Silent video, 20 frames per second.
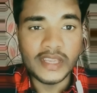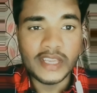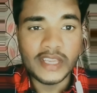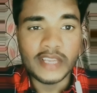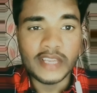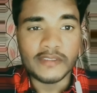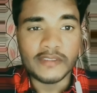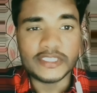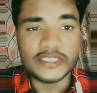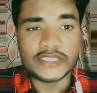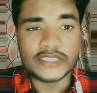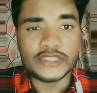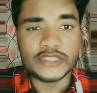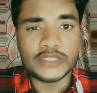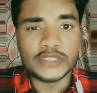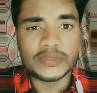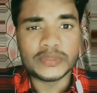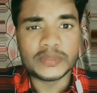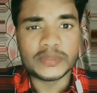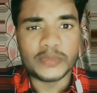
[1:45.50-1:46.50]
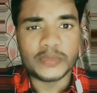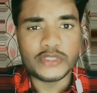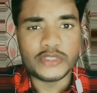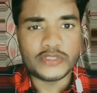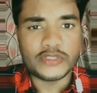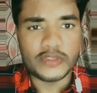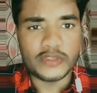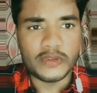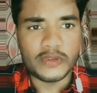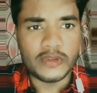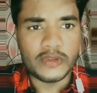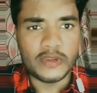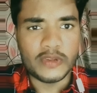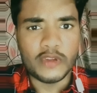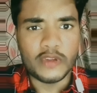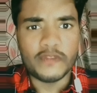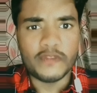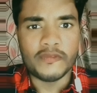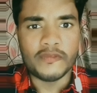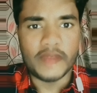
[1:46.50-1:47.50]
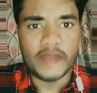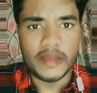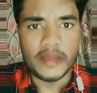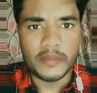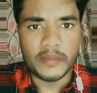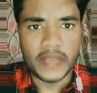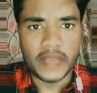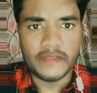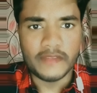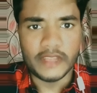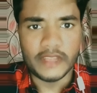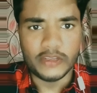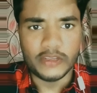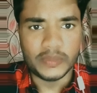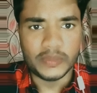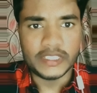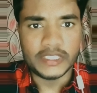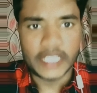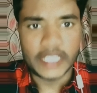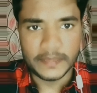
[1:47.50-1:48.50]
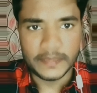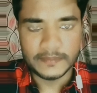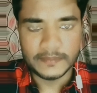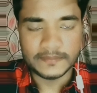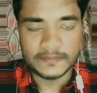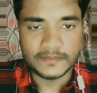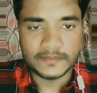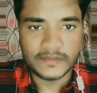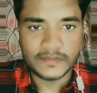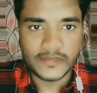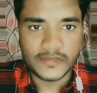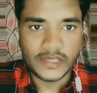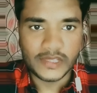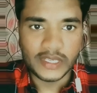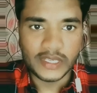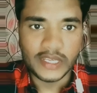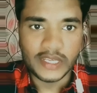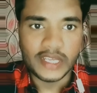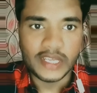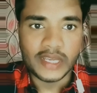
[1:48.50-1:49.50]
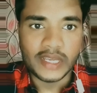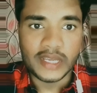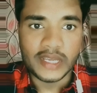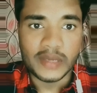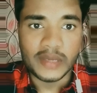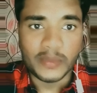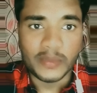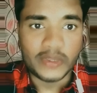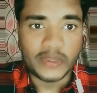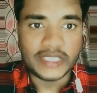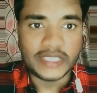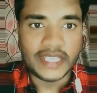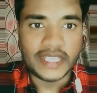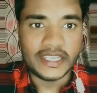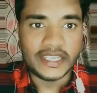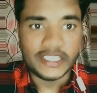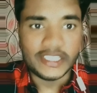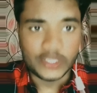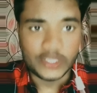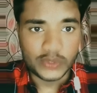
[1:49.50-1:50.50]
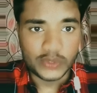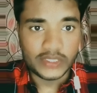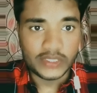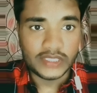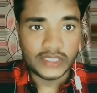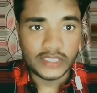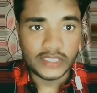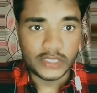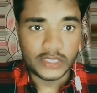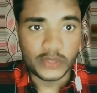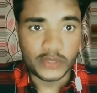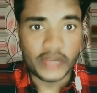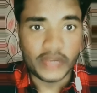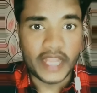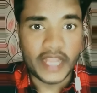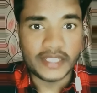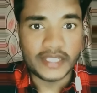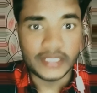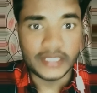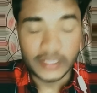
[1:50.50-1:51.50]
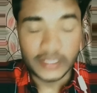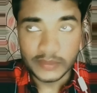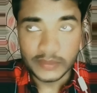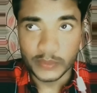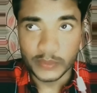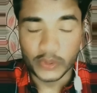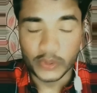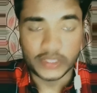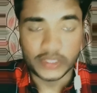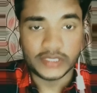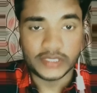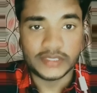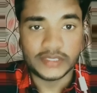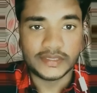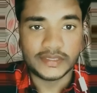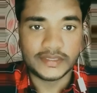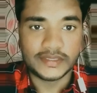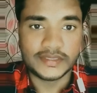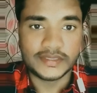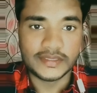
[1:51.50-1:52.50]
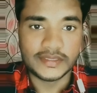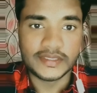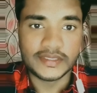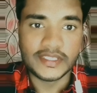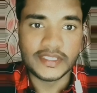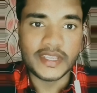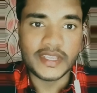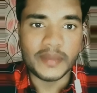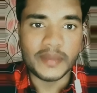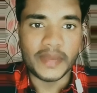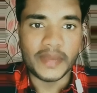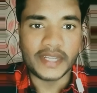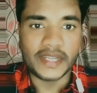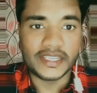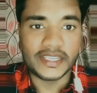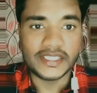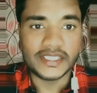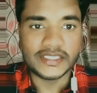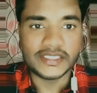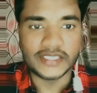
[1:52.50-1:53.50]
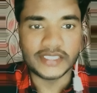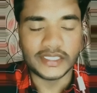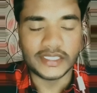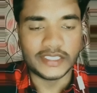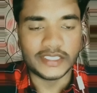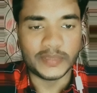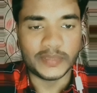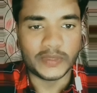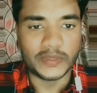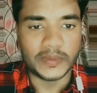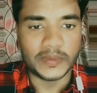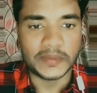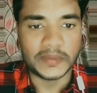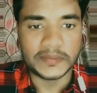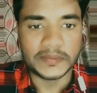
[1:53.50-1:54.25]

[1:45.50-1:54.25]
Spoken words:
which consumes most of my valuable time, more than it took to write the book. Marketing is another problem.